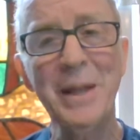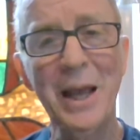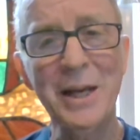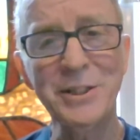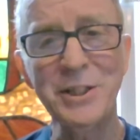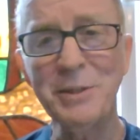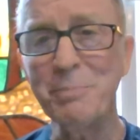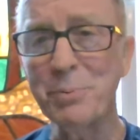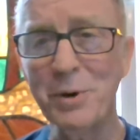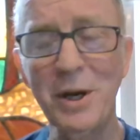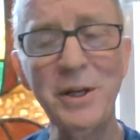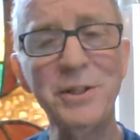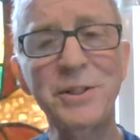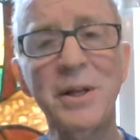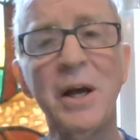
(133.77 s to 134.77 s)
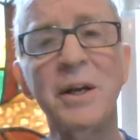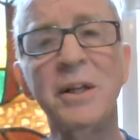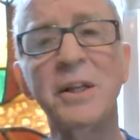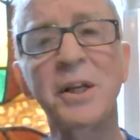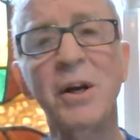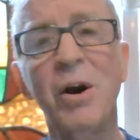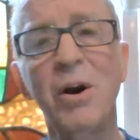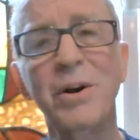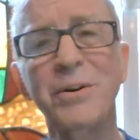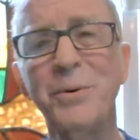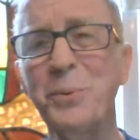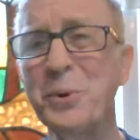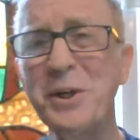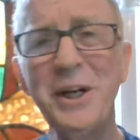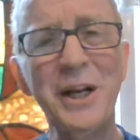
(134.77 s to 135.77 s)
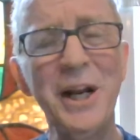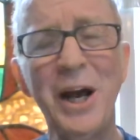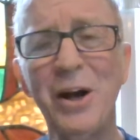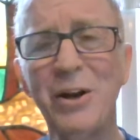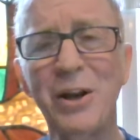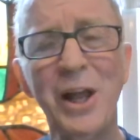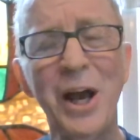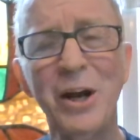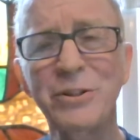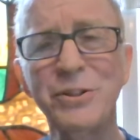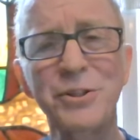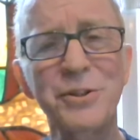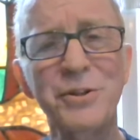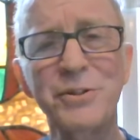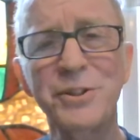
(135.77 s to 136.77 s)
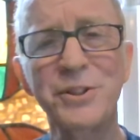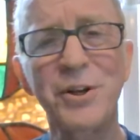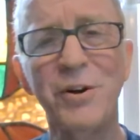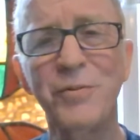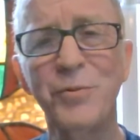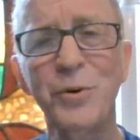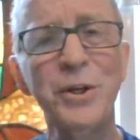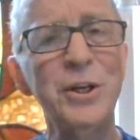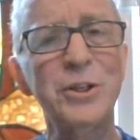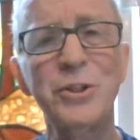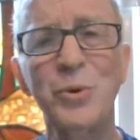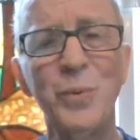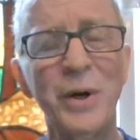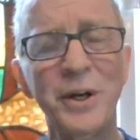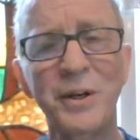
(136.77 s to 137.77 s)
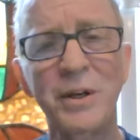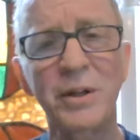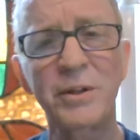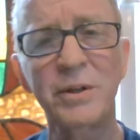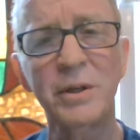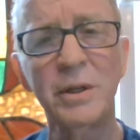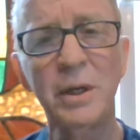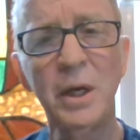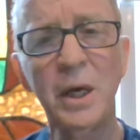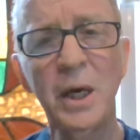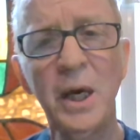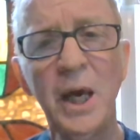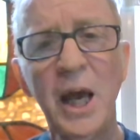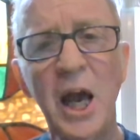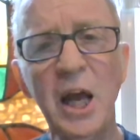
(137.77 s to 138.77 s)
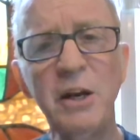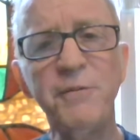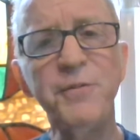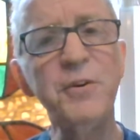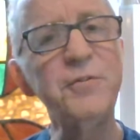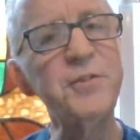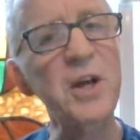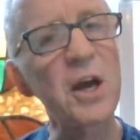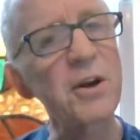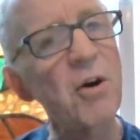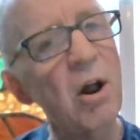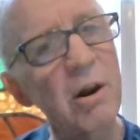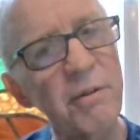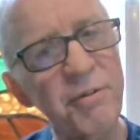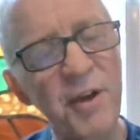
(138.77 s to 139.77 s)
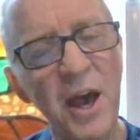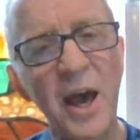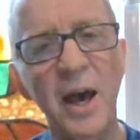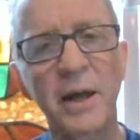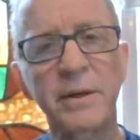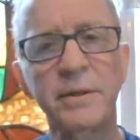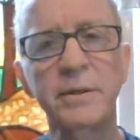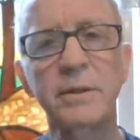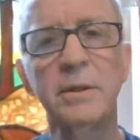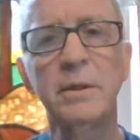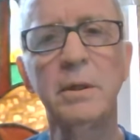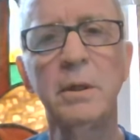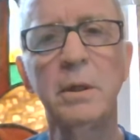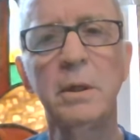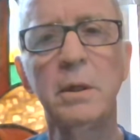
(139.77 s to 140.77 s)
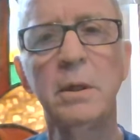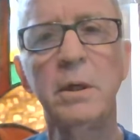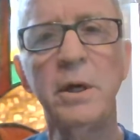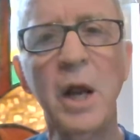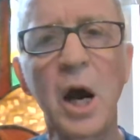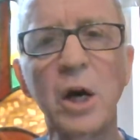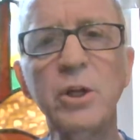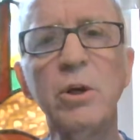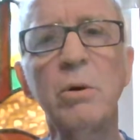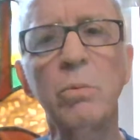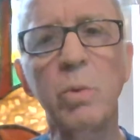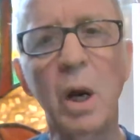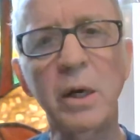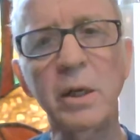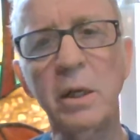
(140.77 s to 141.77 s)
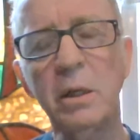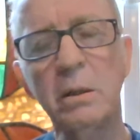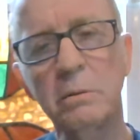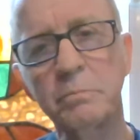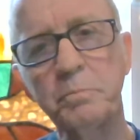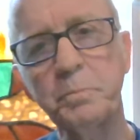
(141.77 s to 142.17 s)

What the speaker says: as he prays that in the garden. Read it out loud to yourself. Read it to one another. And if you've done all of that, now you're ready